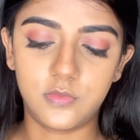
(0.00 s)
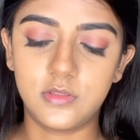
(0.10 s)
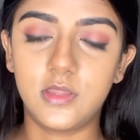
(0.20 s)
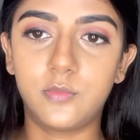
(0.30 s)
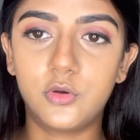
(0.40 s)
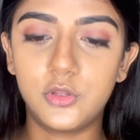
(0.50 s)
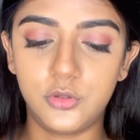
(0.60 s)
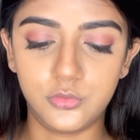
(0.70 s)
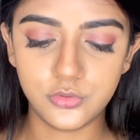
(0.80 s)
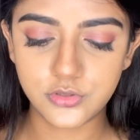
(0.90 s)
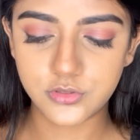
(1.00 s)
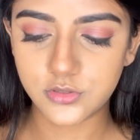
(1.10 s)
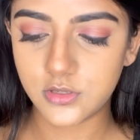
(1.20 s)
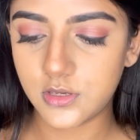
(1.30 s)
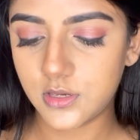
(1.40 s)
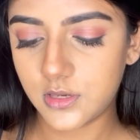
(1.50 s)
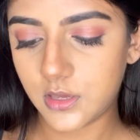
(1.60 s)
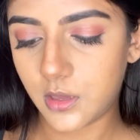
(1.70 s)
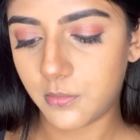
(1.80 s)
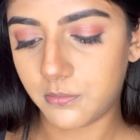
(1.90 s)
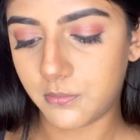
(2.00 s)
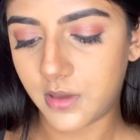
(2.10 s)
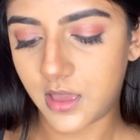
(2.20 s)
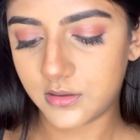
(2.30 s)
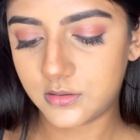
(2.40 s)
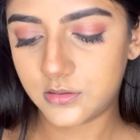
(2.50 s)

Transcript: I'm going to use MAC,